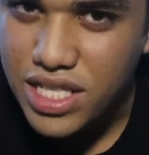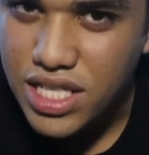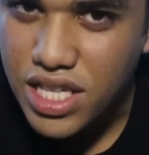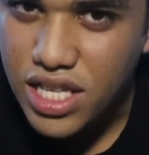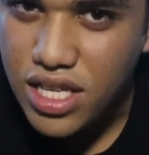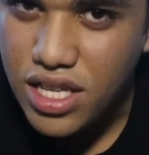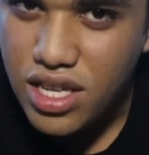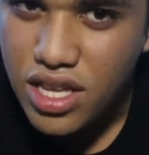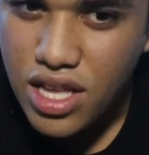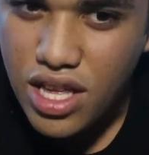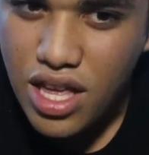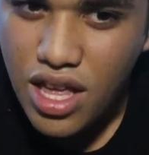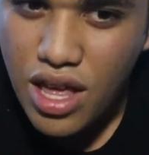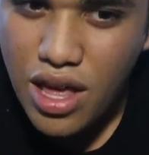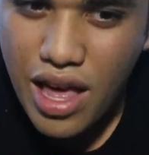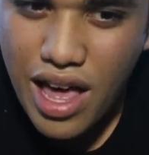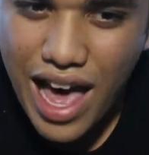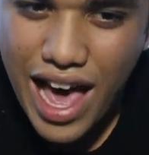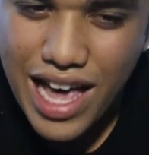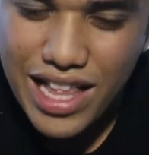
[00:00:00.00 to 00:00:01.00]

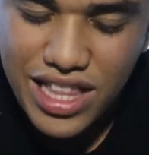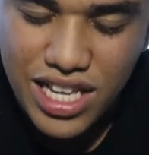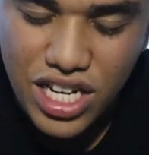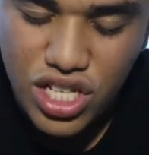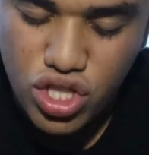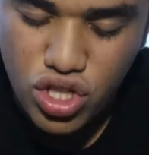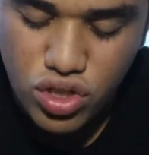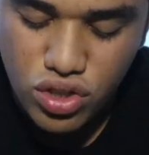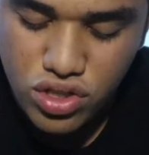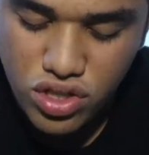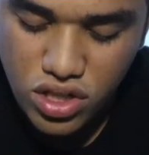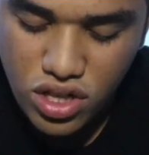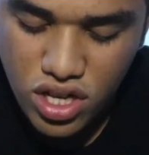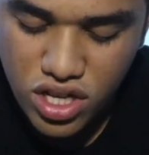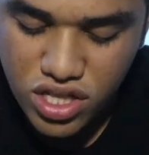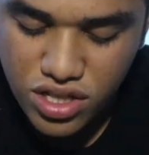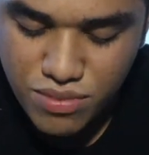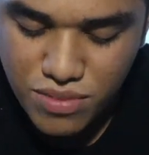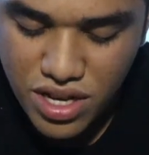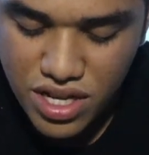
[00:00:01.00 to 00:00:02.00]
it. I didn't choose to
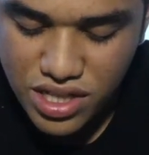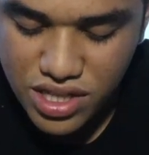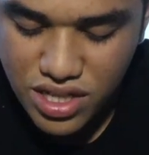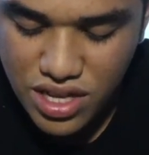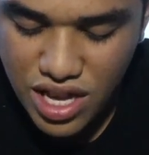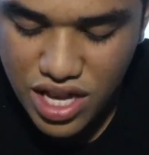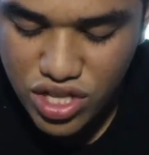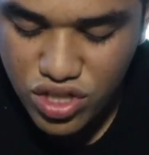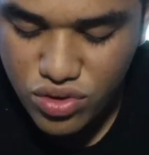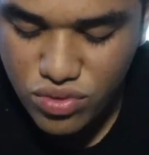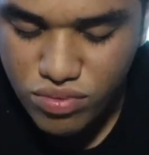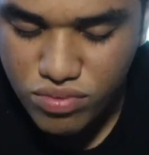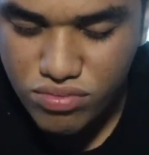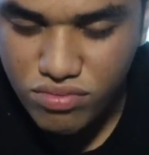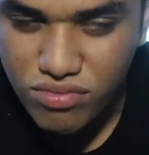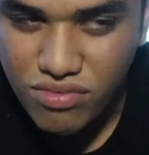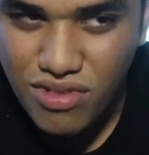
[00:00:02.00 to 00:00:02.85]
customize it.